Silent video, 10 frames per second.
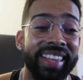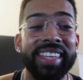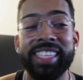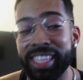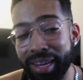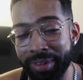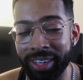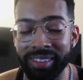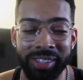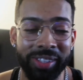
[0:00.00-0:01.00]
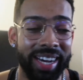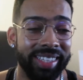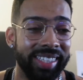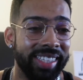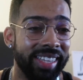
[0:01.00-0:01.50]
the summer of
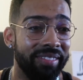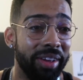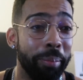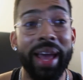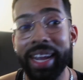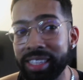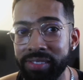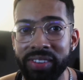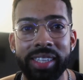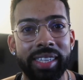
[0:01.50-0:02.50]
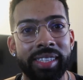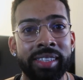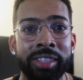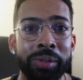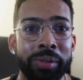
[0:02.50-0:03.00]
2007 back to Phoenix
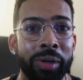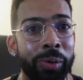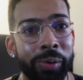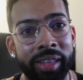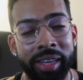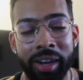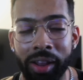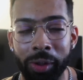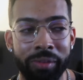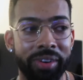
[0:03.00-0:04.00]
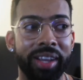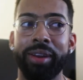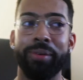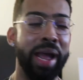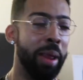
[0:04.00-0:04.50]
to do the whole thing all over
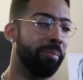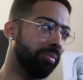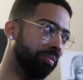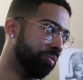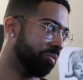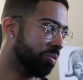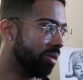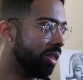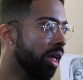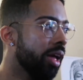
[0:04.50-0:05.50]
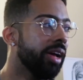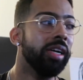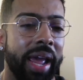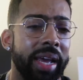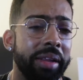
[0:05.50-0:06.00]
again, right?
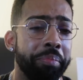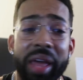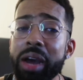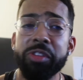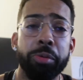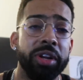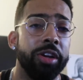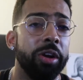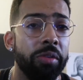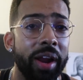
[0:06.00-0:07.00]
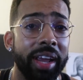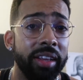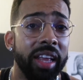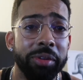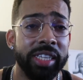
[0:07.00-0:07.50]
And that was pretty
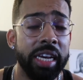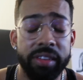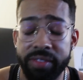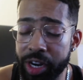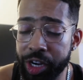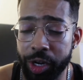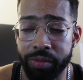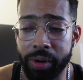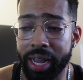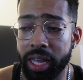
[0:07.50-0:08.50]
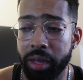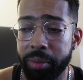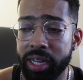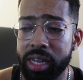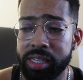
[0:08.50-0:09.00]
nerve-wracking. That was actually very nerve-wracking
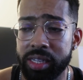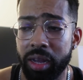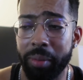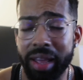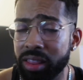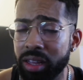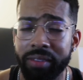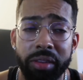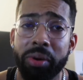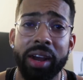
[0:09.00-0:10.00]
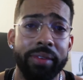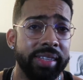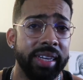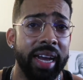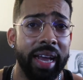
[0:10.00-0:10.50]
because of the progress
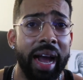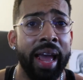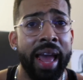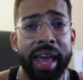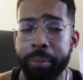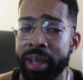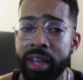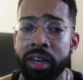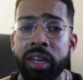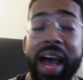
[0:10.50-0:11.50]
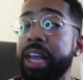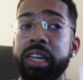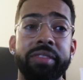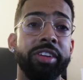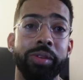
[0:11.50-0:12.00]
that I had made. I
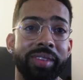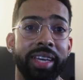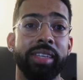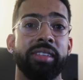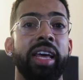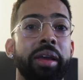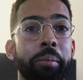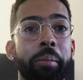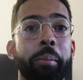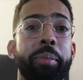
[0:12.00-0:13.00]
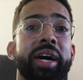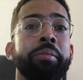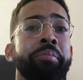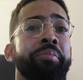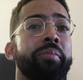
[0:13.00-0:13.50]
couldn't even do things like
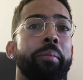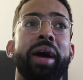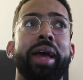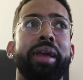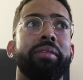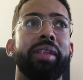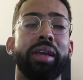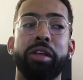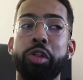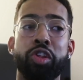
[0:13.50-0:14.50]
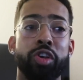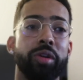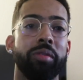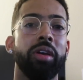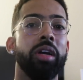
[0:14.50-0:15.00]
button my
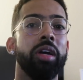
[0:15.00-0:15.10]
shirt.